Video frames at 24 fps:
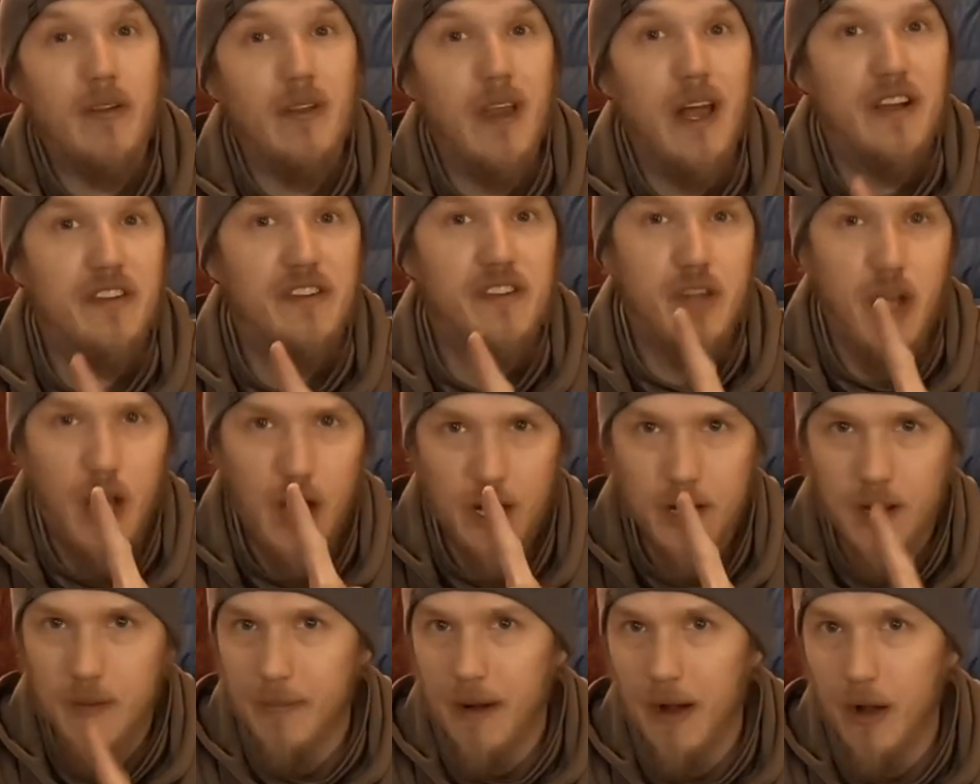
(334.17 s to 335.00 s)
let's
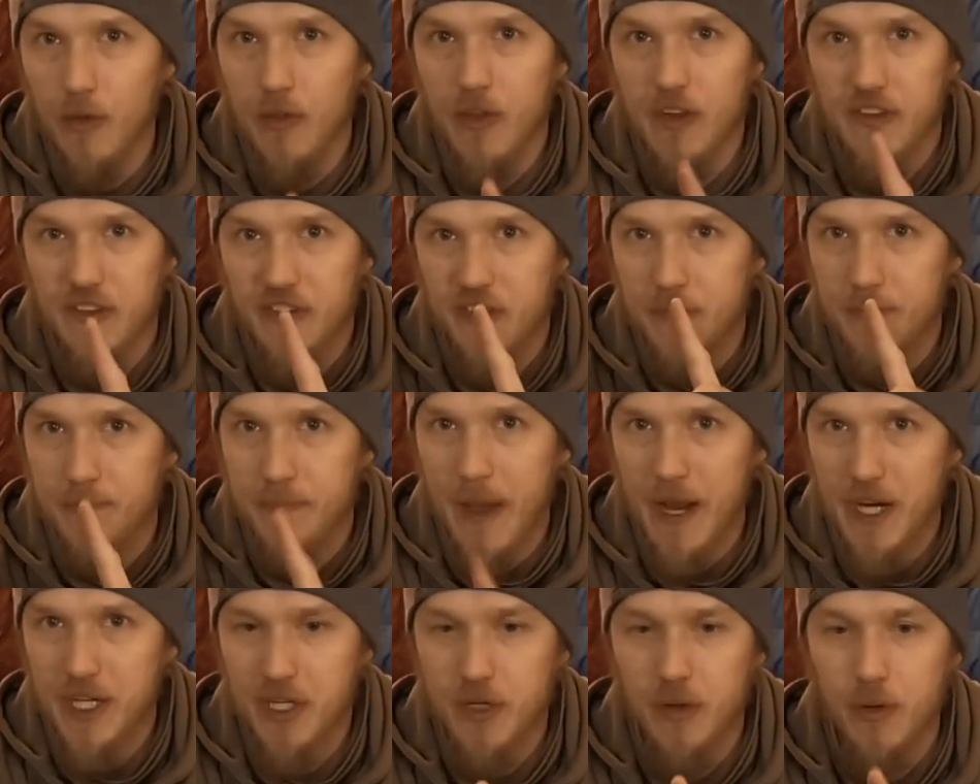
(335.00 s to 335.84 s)
talk about the
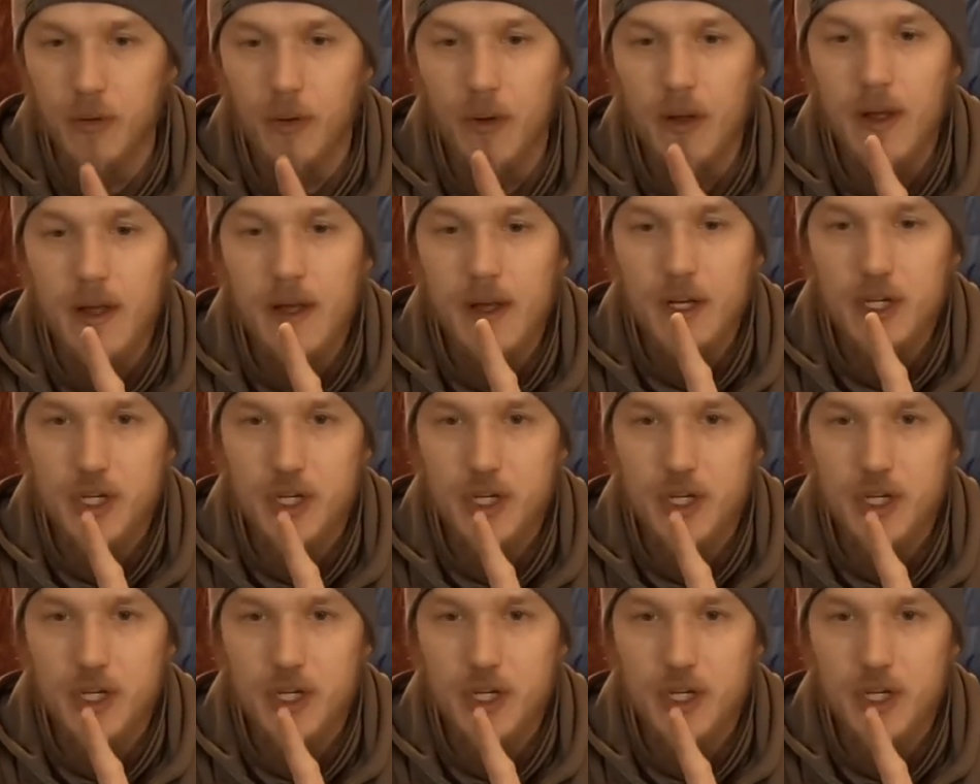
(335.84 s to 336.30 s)
special